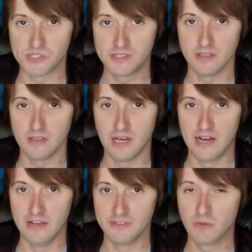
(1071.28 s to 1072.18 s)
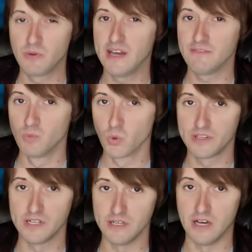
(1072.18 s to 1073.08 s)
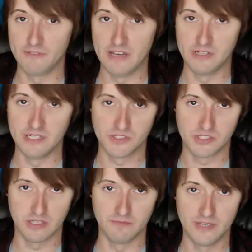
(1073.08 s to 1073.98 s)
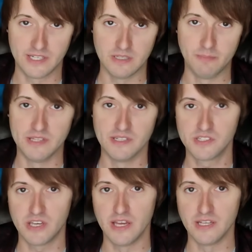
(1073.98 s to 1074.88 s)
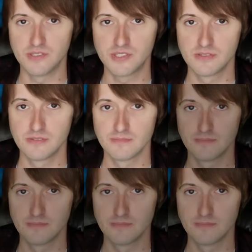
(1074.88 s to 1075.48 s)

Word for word: was still alive, they would have more than enough evidence to convict him in this case.